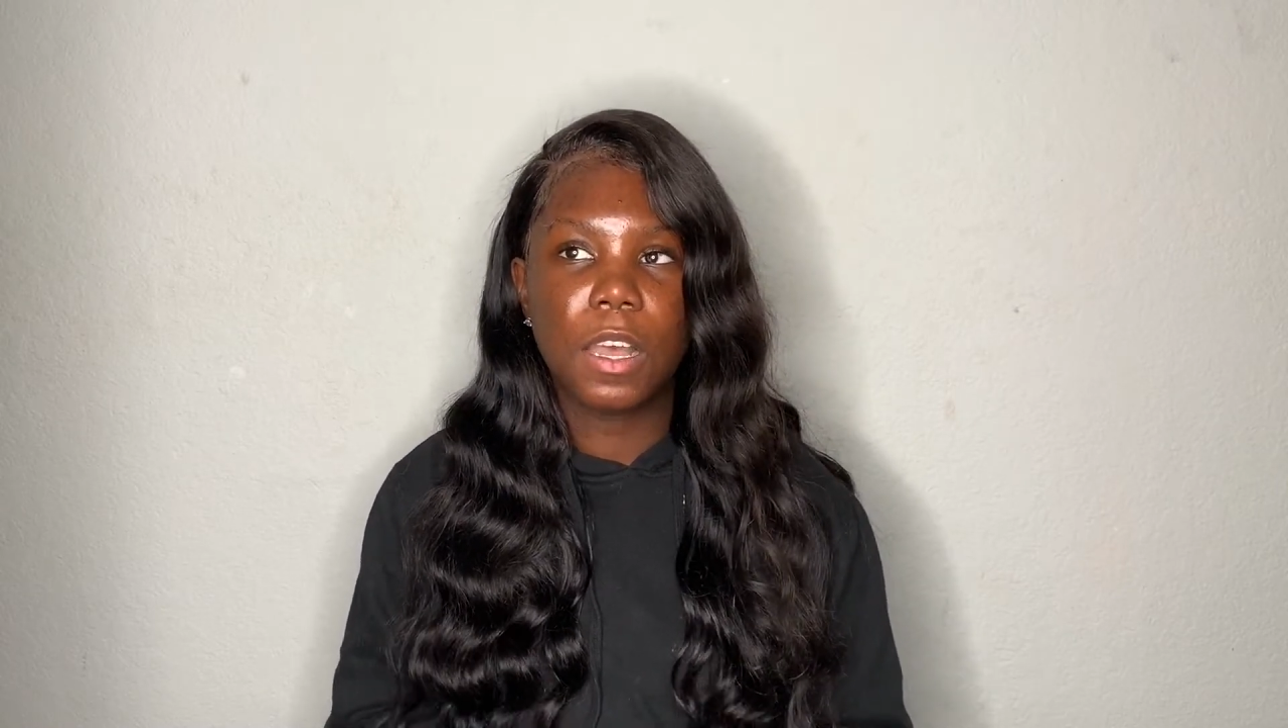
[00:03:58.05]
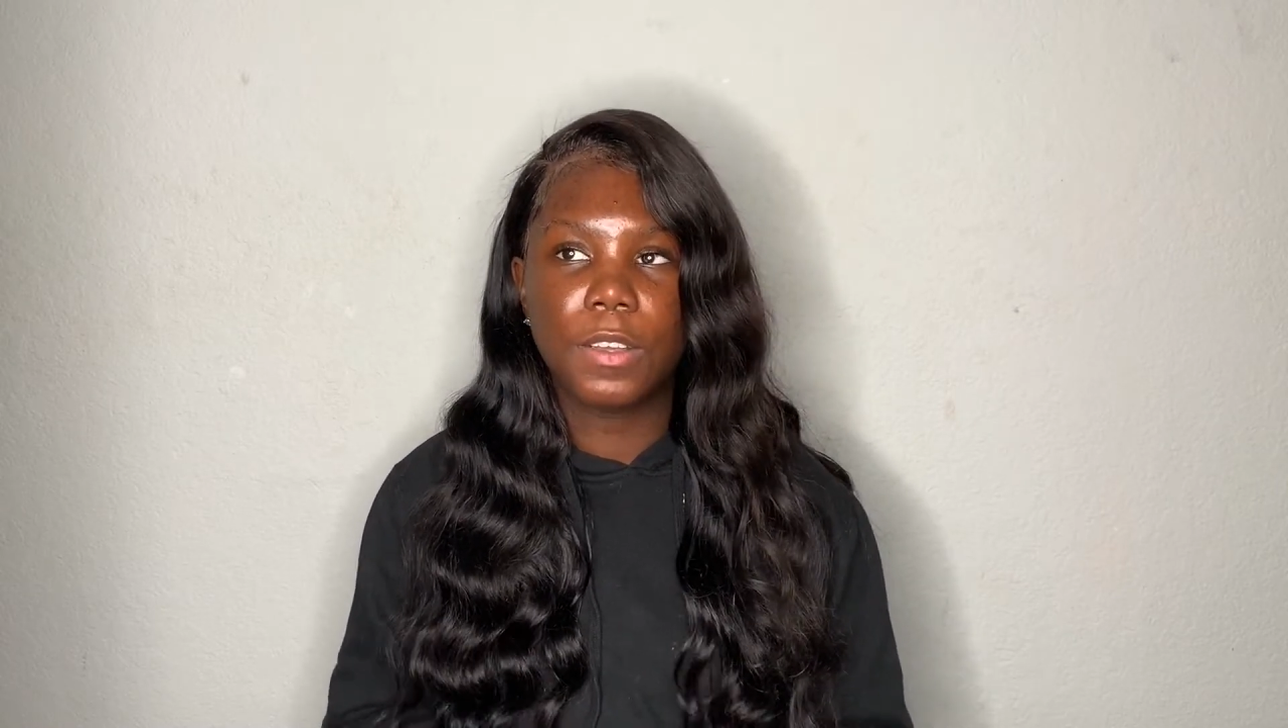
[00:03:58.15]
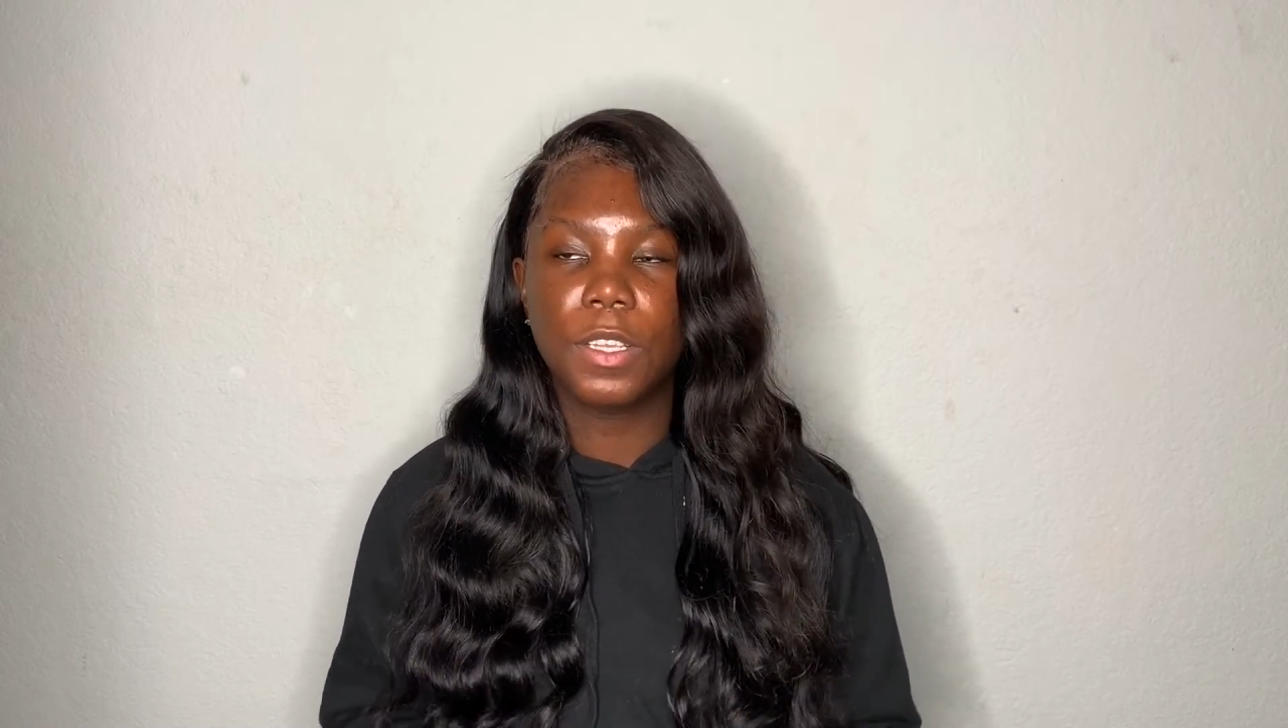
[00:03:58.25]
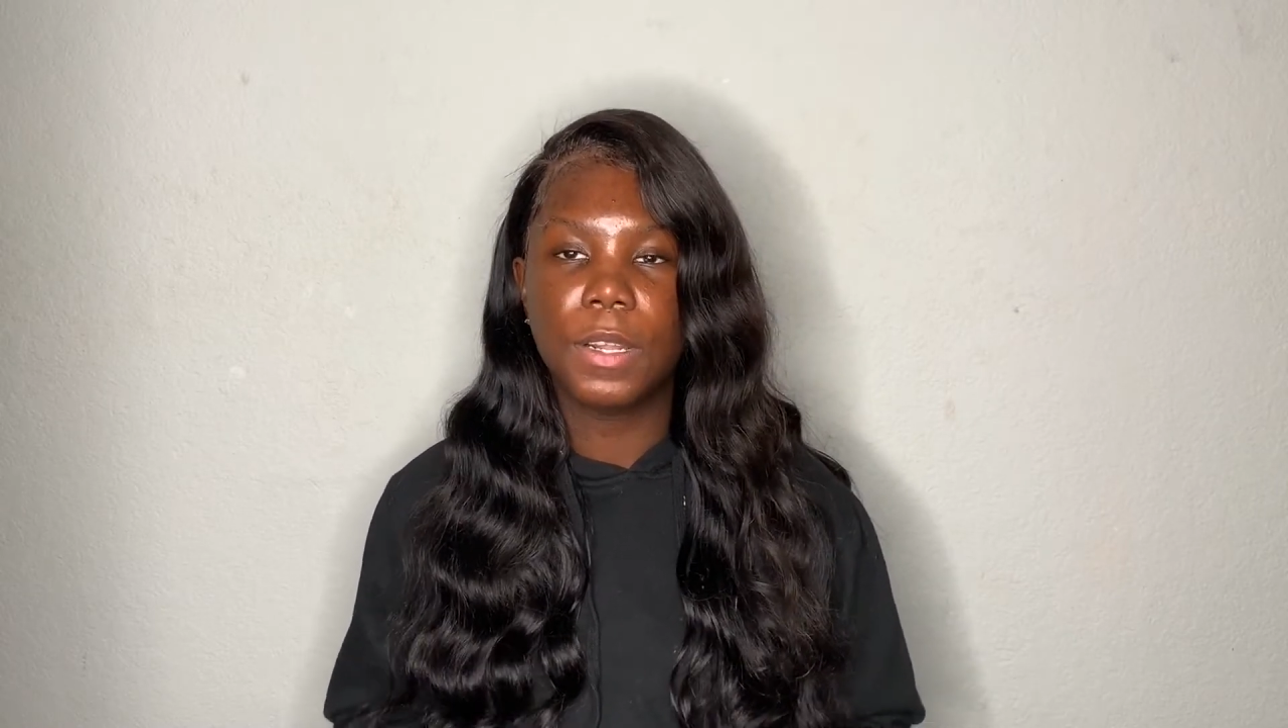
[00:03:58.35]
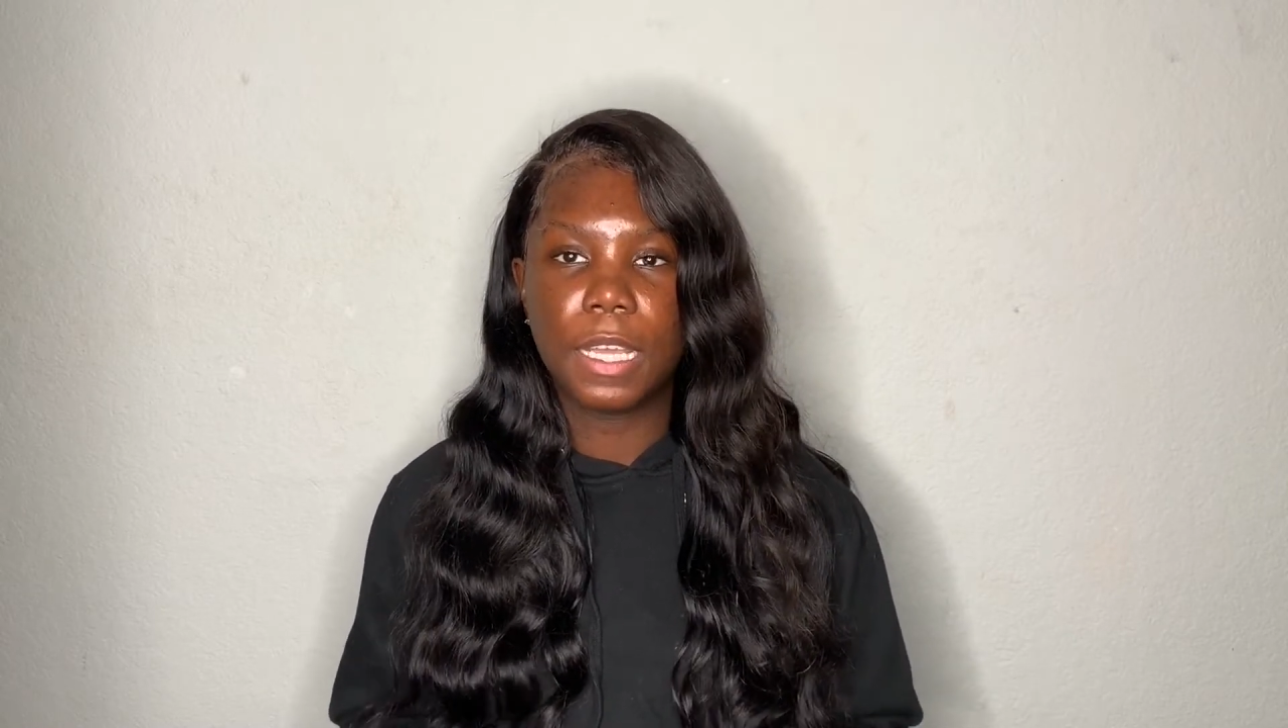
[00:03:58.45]
to
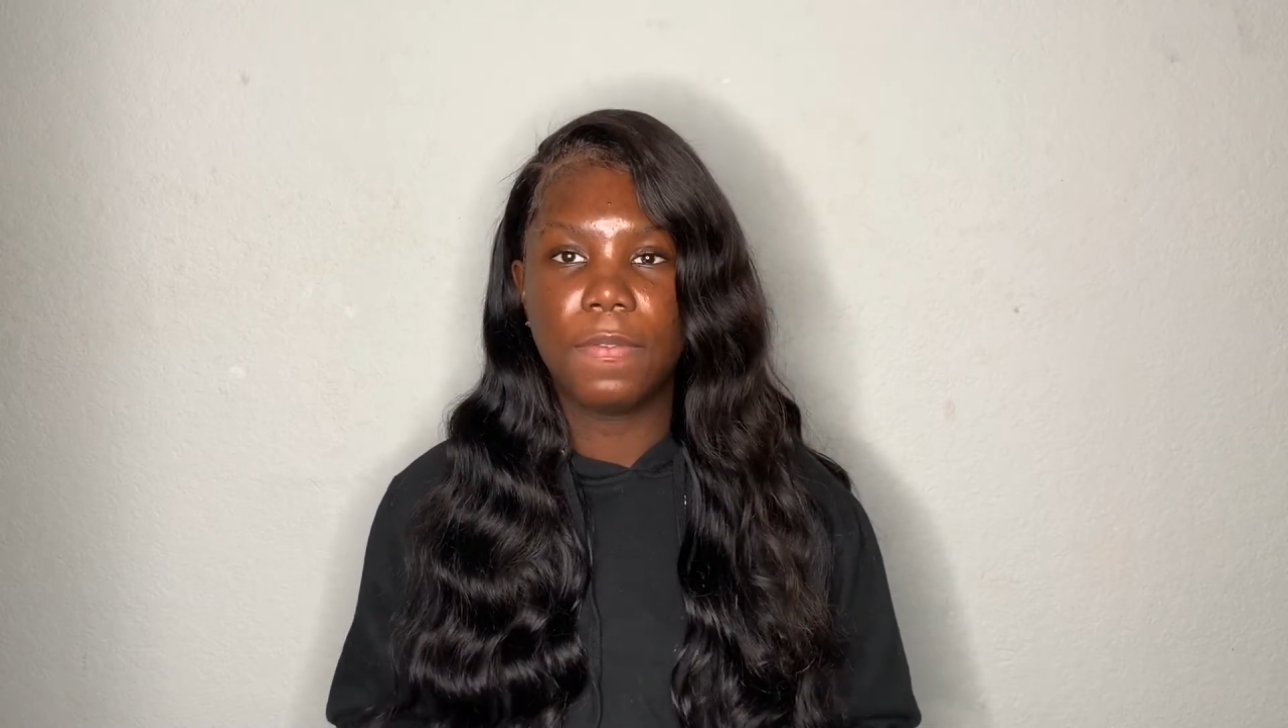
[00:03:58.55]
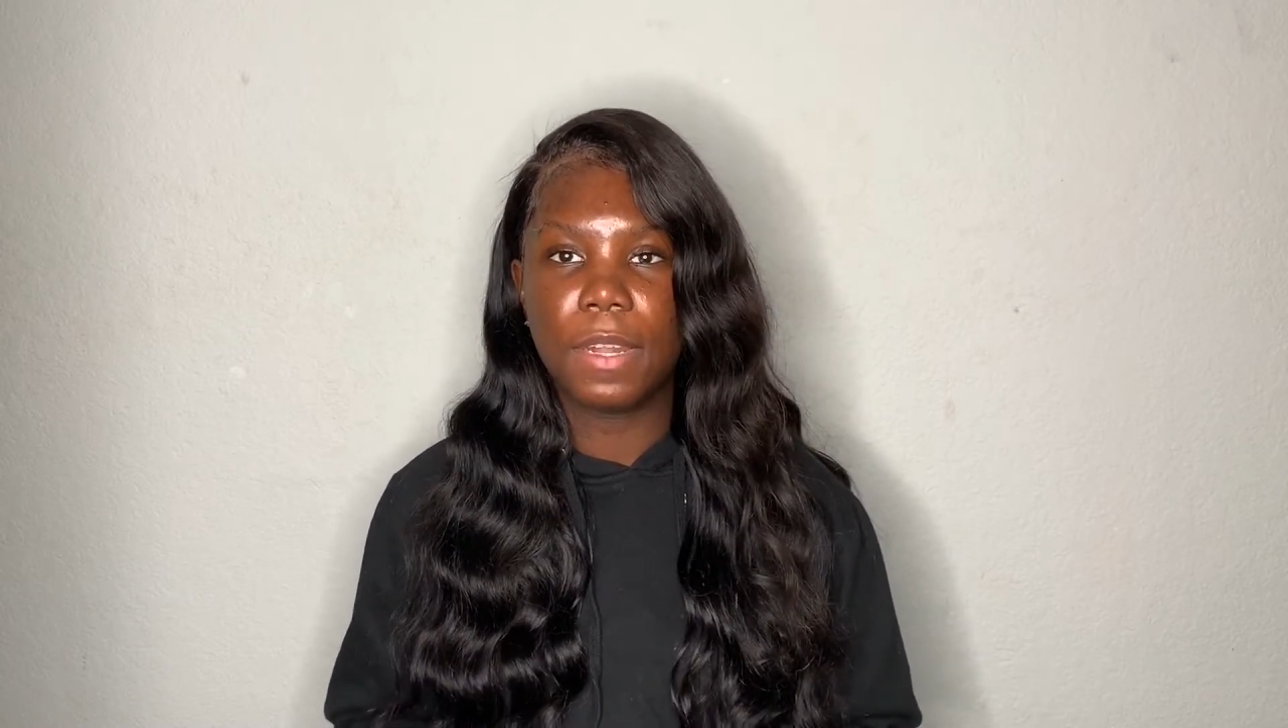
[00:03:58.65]
also leave